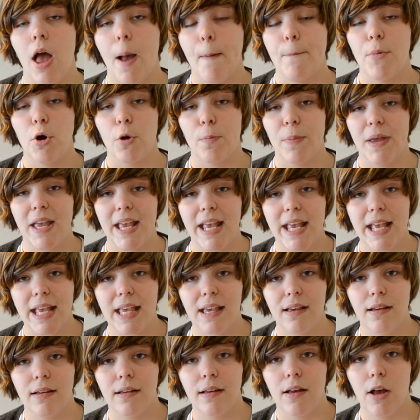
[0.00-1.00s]
Buckbeak,
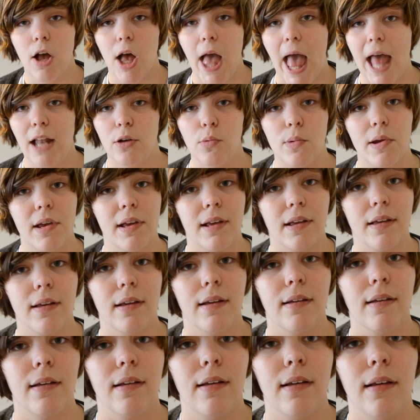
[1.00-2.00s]
Hedwig,
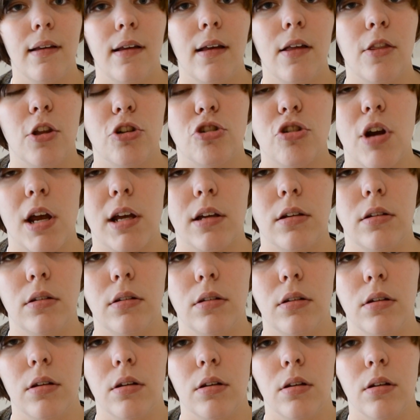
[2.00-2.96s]
the dragon,